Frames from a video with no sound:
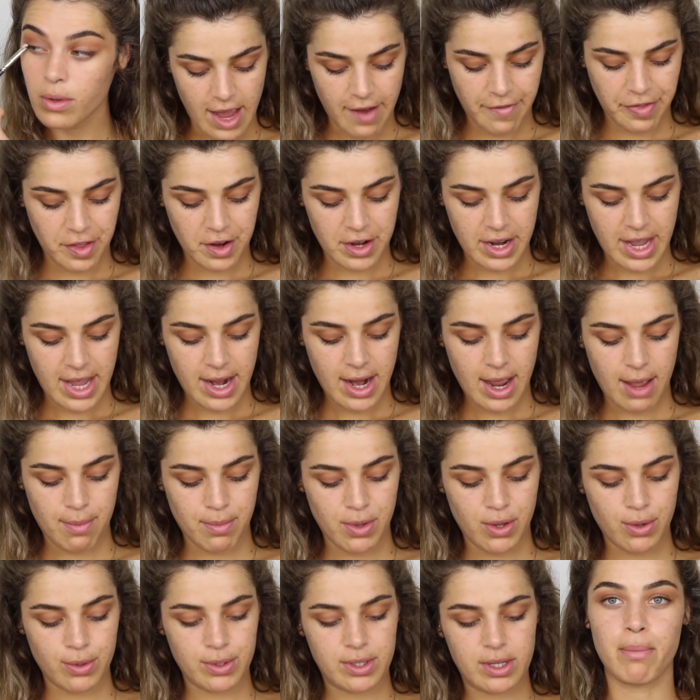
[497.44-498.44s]
After that,
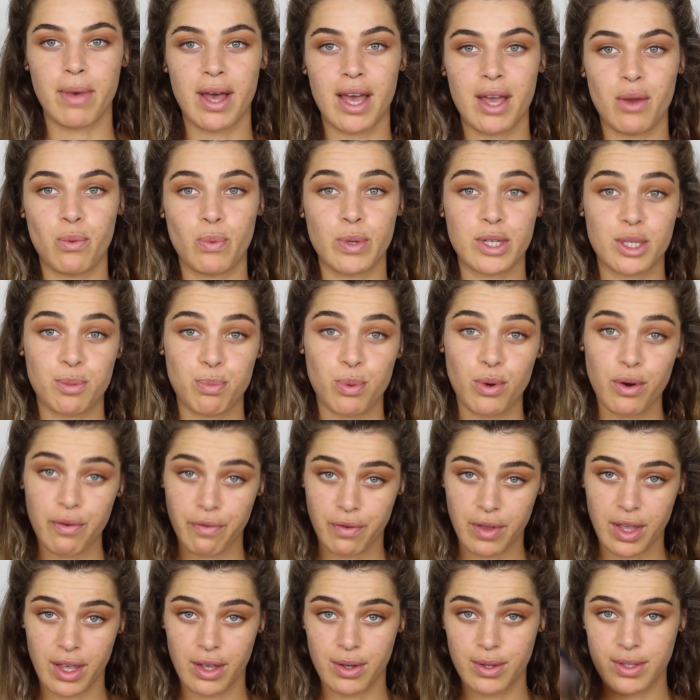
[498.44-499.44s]
I'm using my Whisper
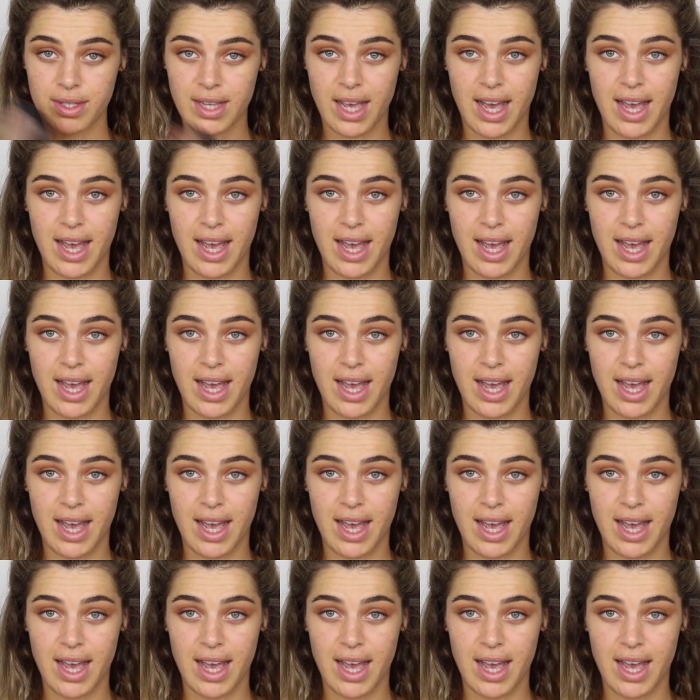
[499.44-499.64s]
of Gilt